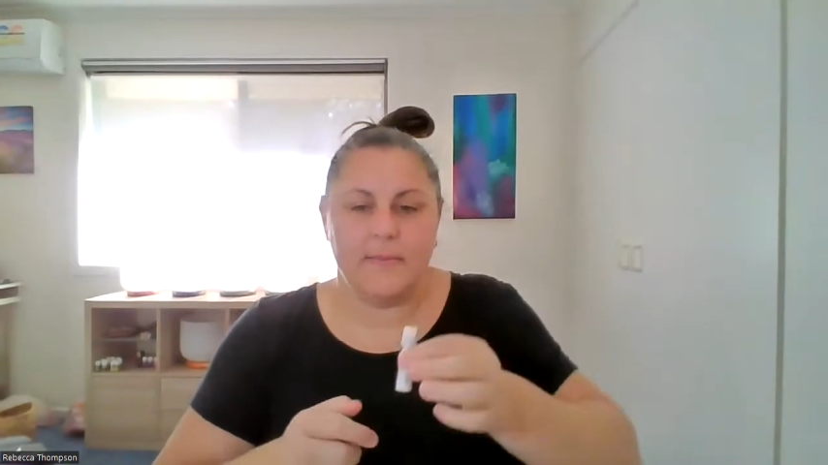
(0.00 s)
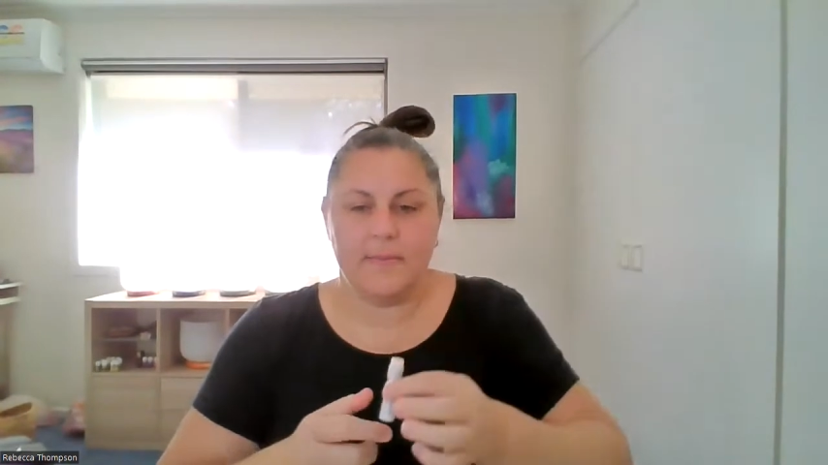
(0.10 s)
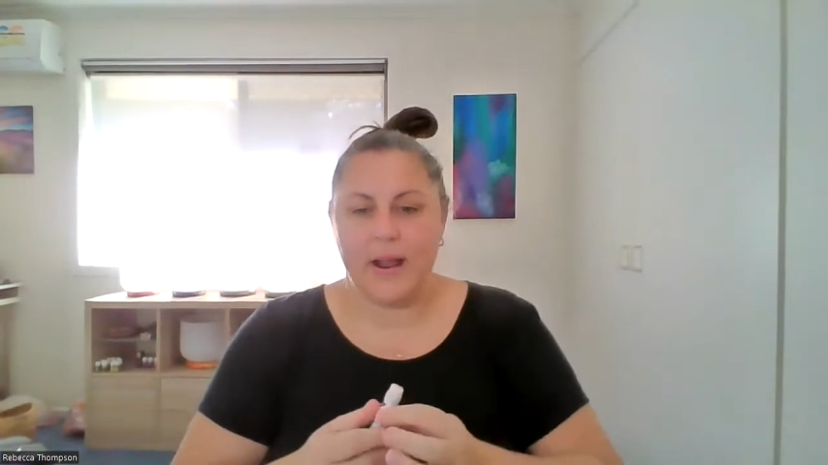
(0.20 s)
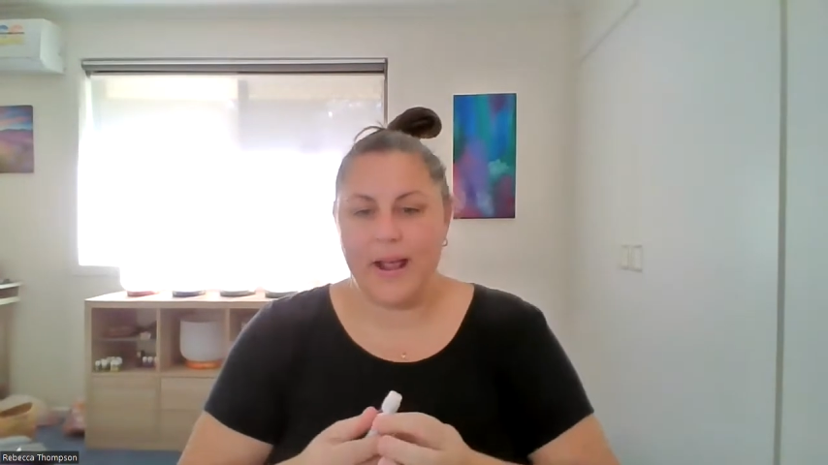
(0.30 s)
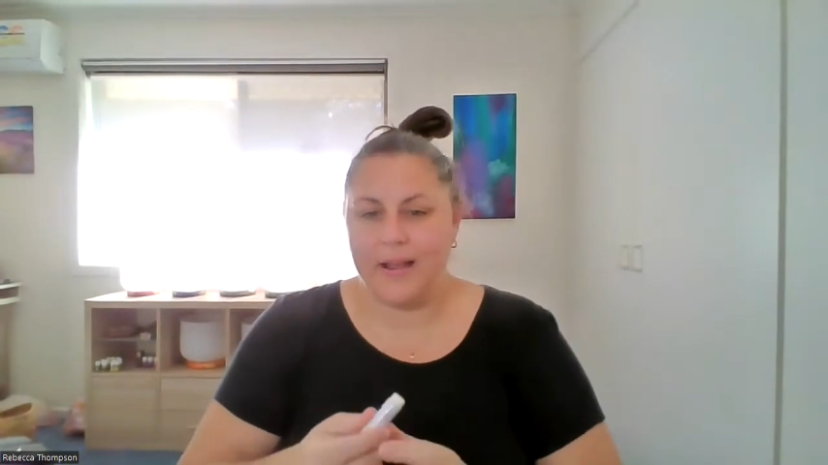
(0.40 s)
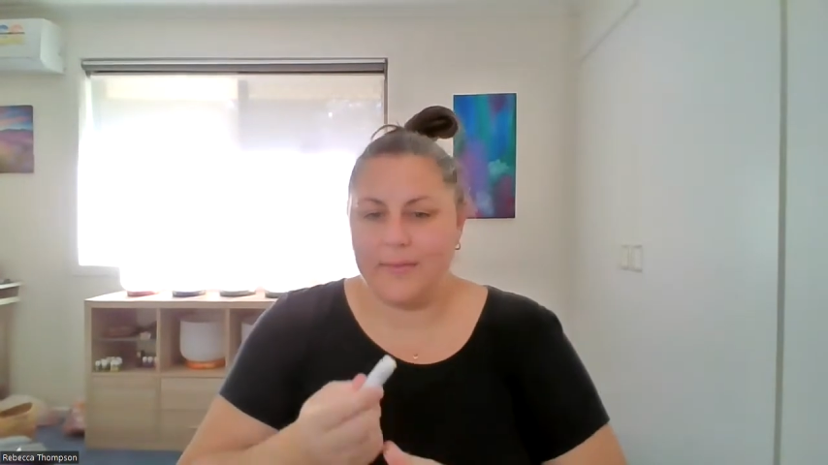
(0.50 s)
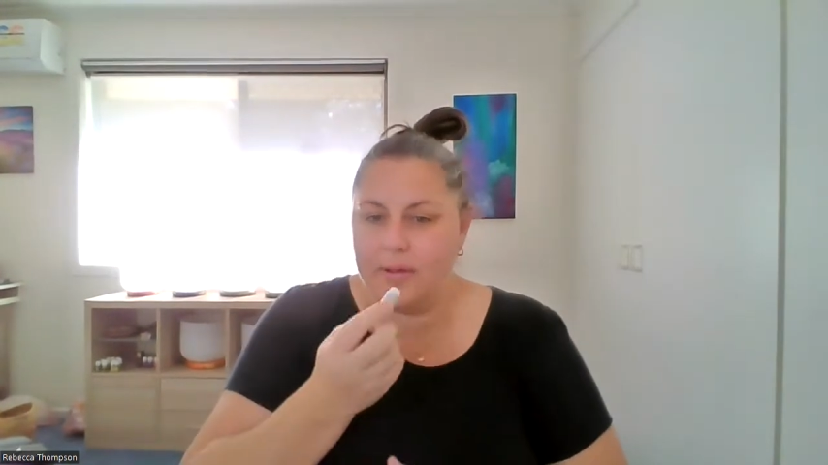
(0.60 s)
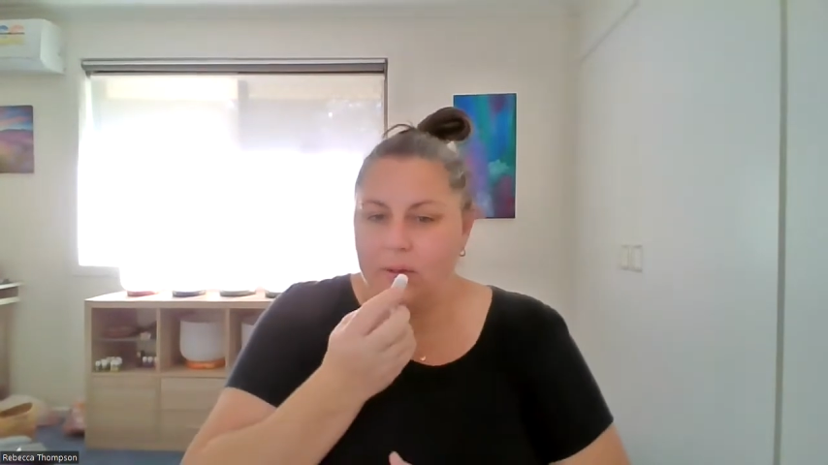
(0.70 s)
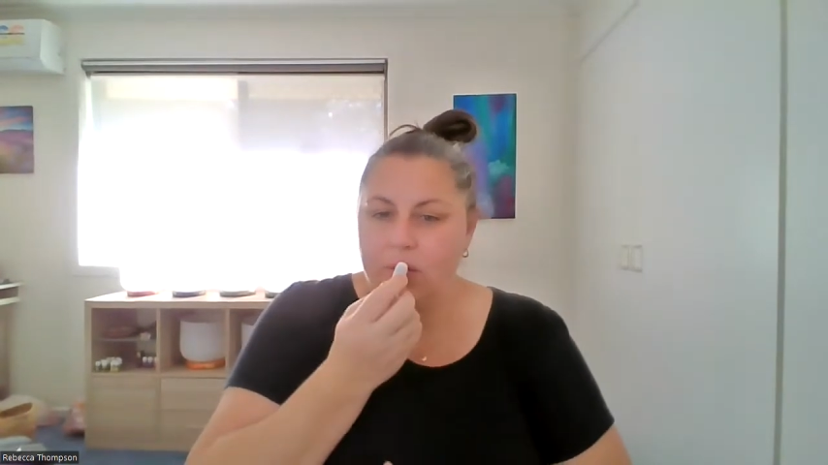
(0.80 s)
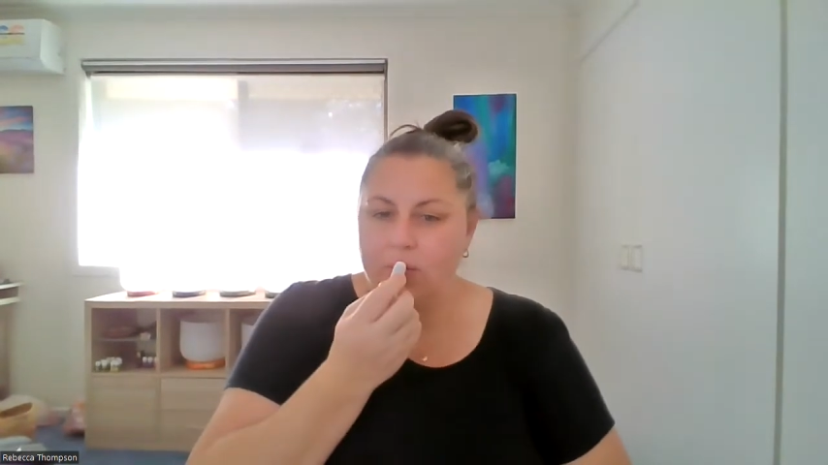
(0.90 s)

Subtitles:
but I love a good